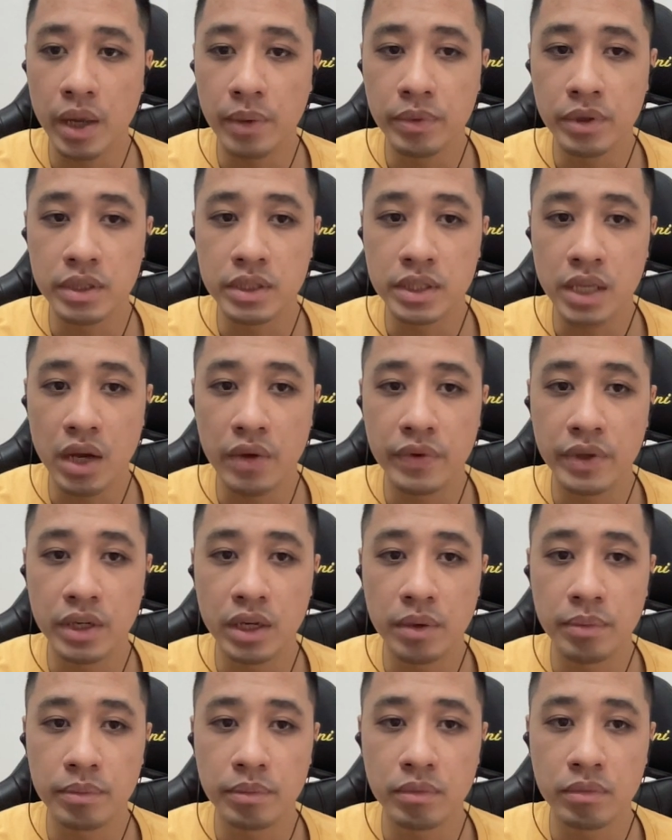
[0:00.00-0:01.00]
the South
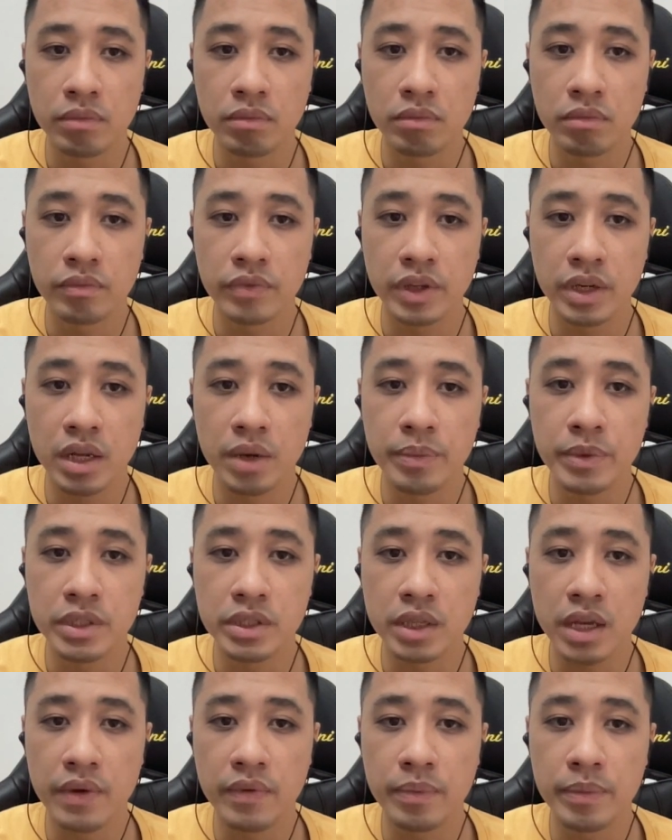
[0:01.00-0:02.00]
Vietnamese
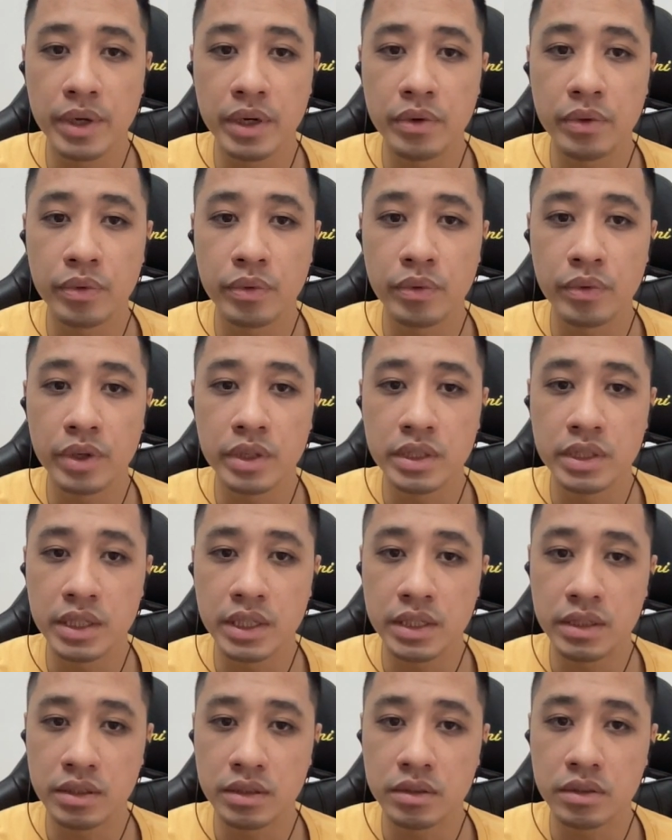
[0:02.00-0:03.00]
government
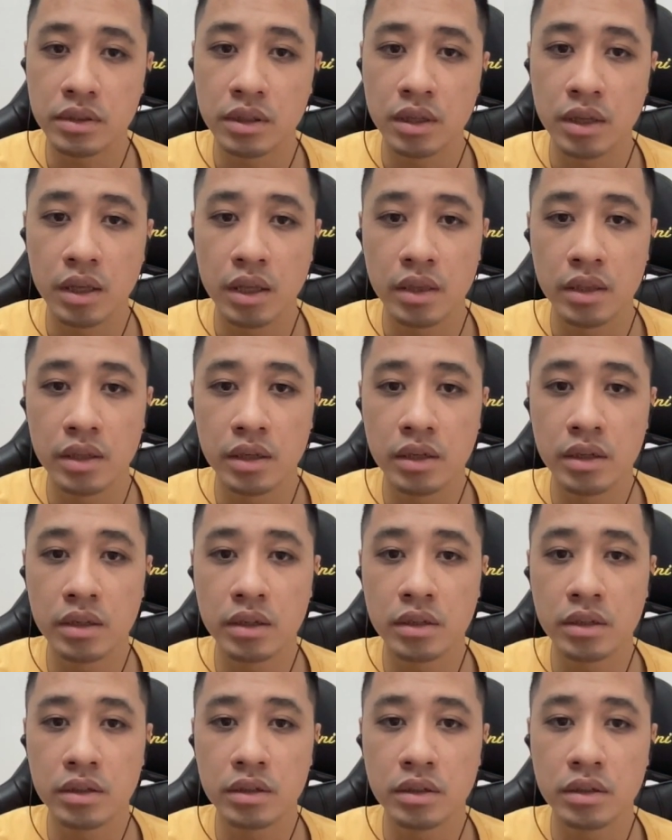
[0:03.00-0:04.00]
resist
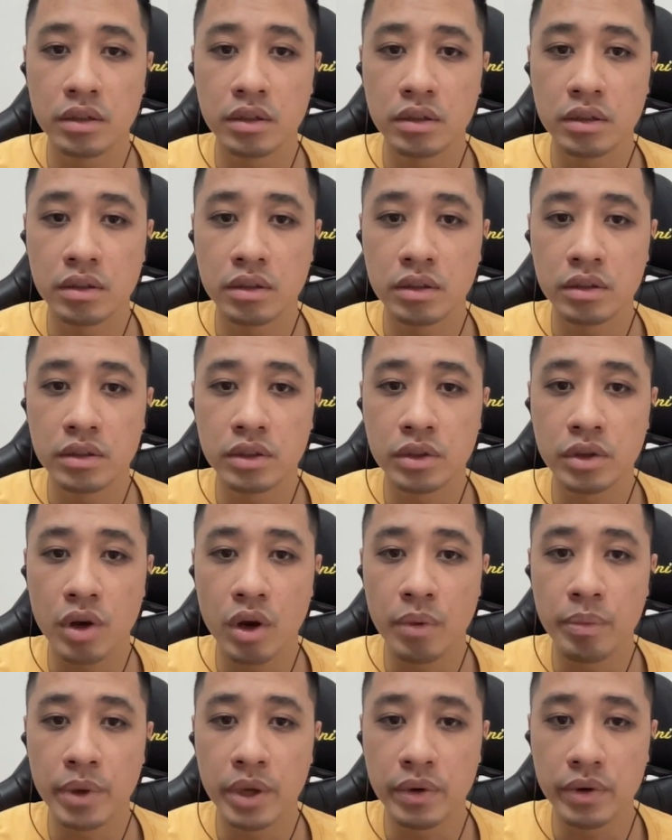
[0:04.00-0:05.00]
the
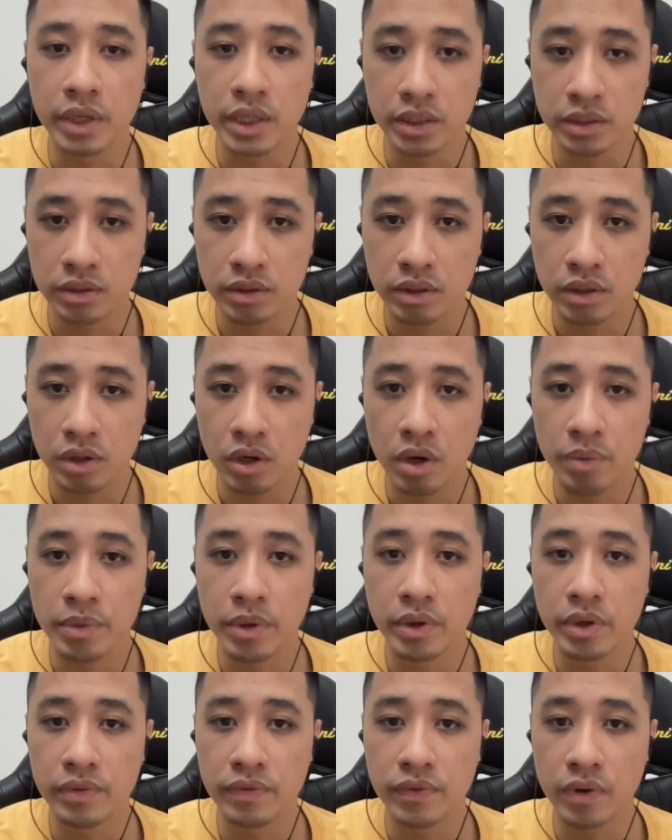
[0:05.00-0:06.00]
communist
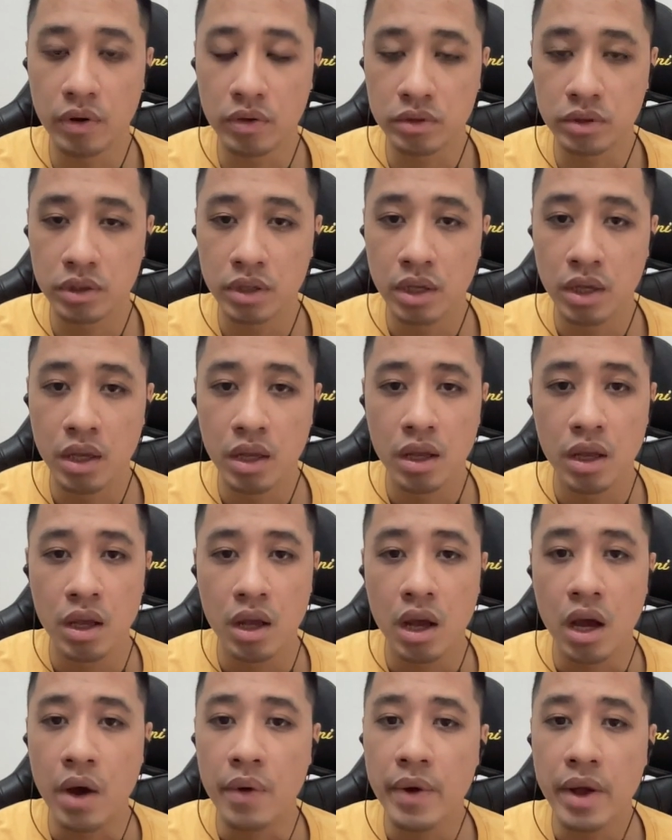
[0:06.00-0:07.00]
force.
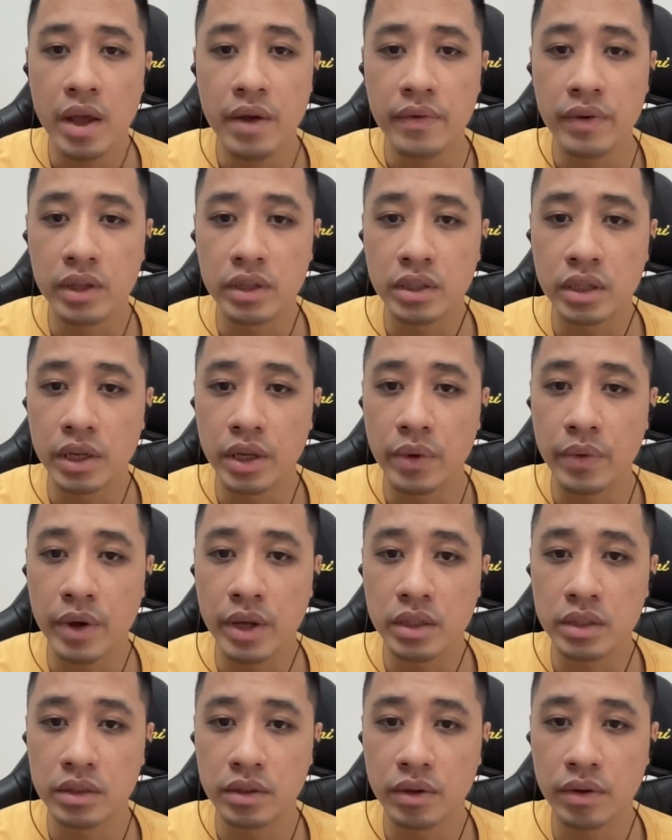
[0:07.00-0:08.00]
However, the
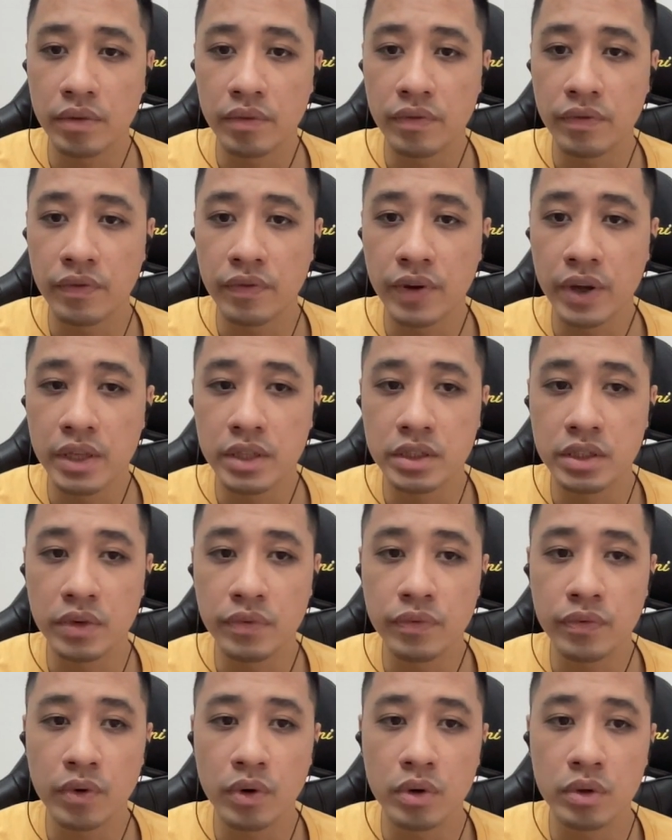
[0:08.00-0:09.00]
U.S. faced
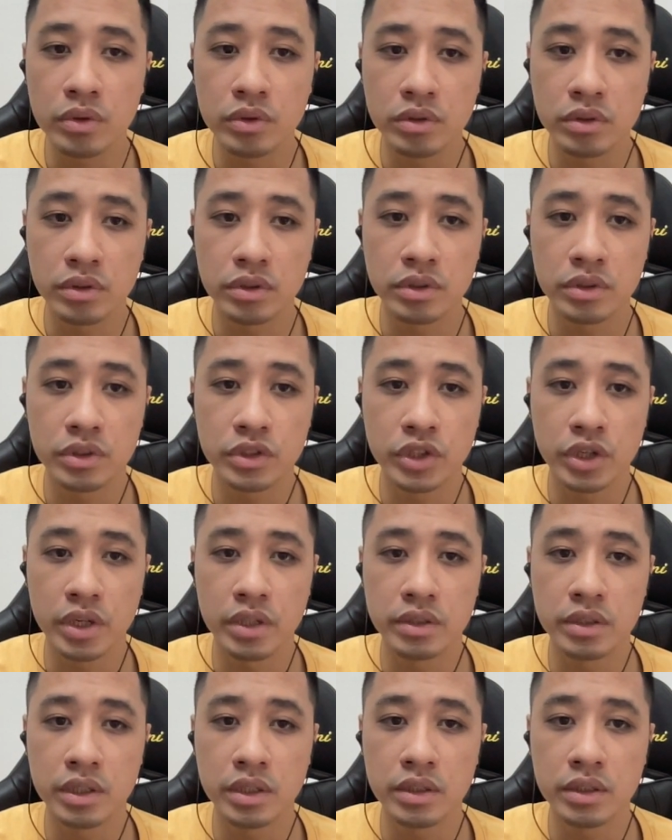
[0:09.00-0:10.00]
several
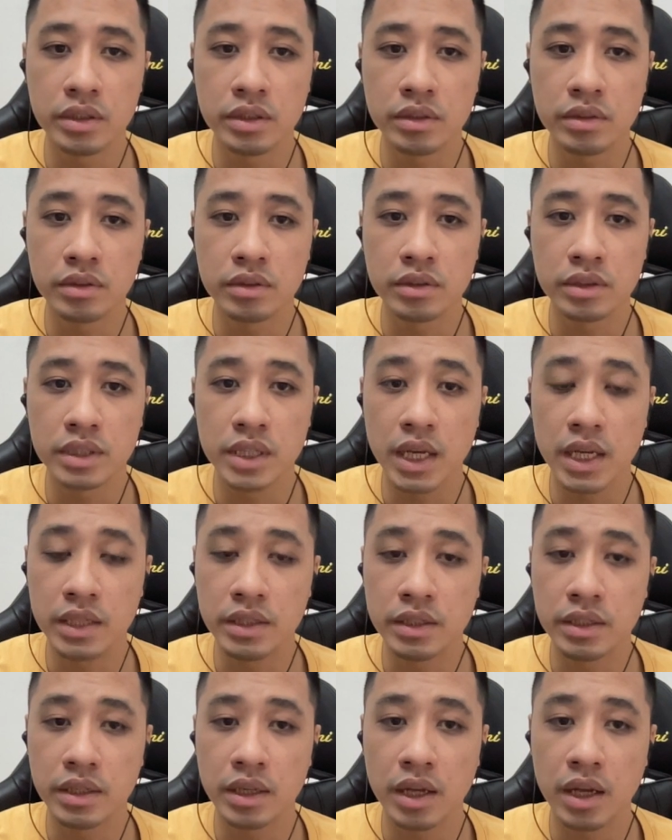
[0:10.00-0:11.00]
challenges that
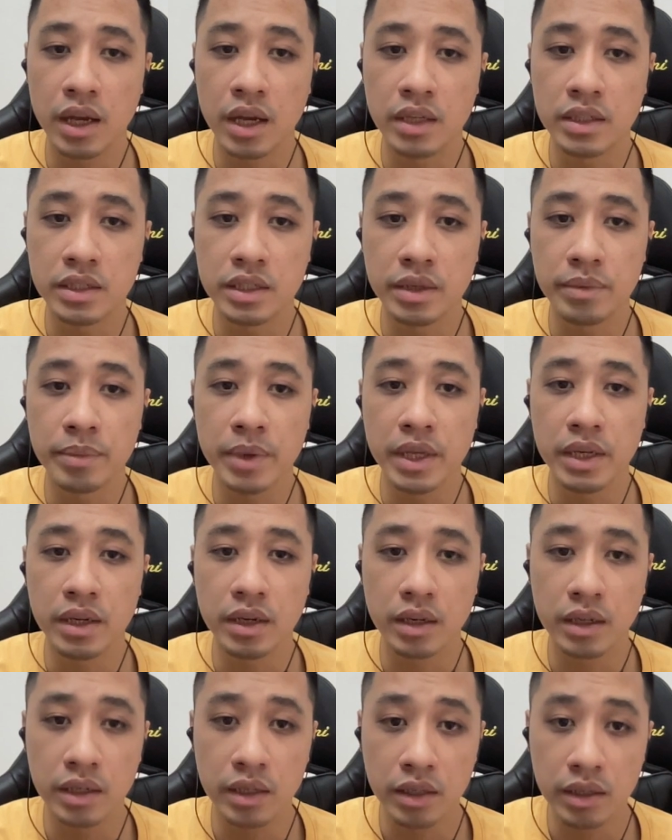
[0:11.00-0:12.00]

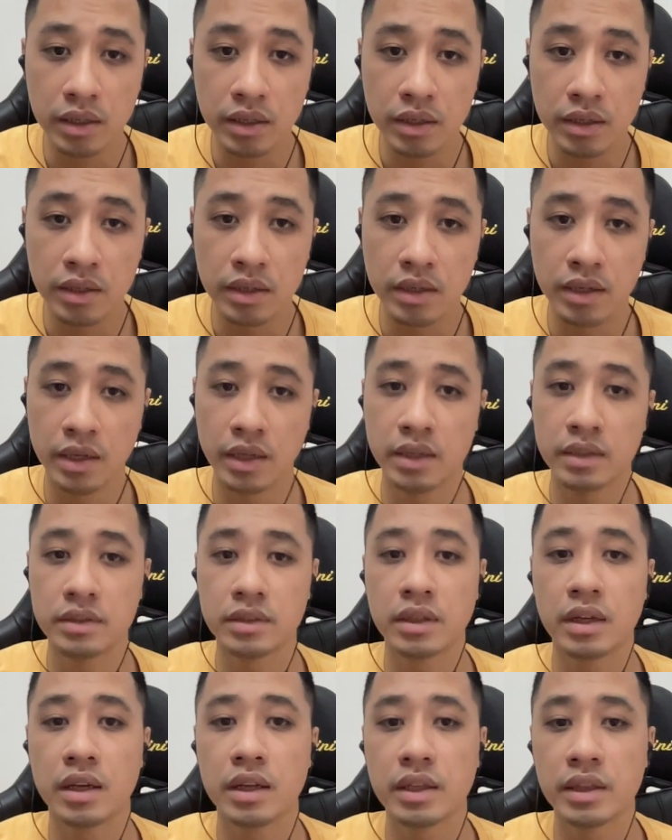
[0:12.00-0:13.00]
ultimately led
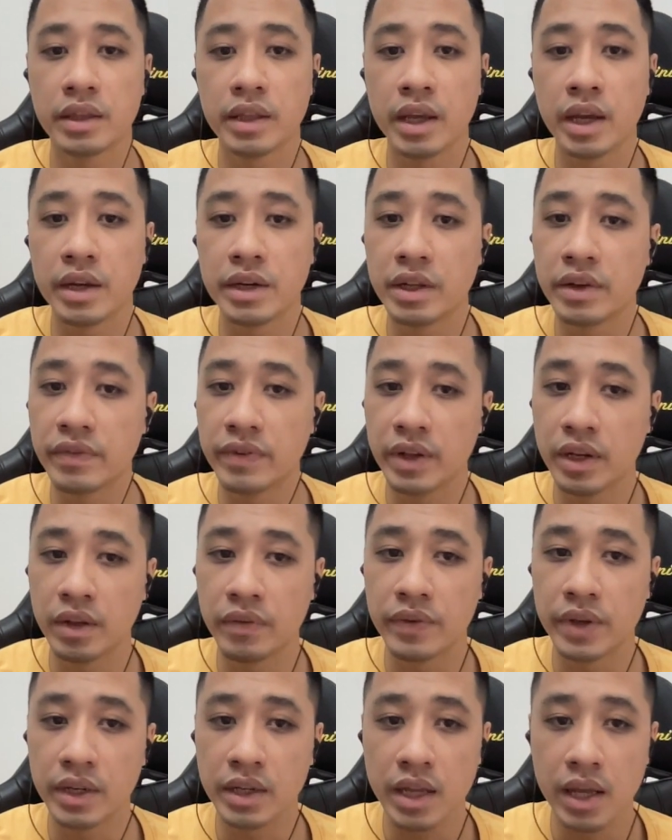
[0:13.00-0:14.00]
their defeat in
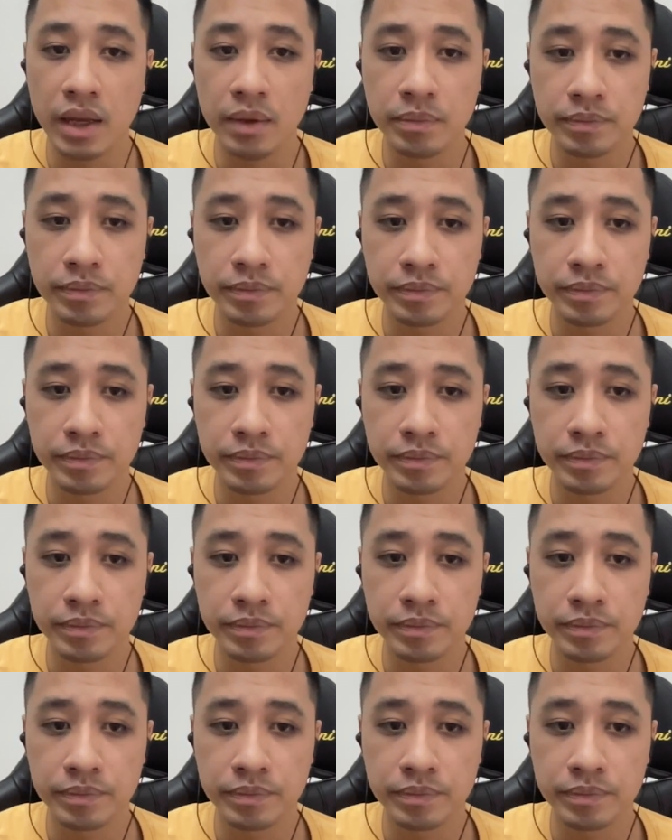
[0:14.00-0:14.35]
Vietnam.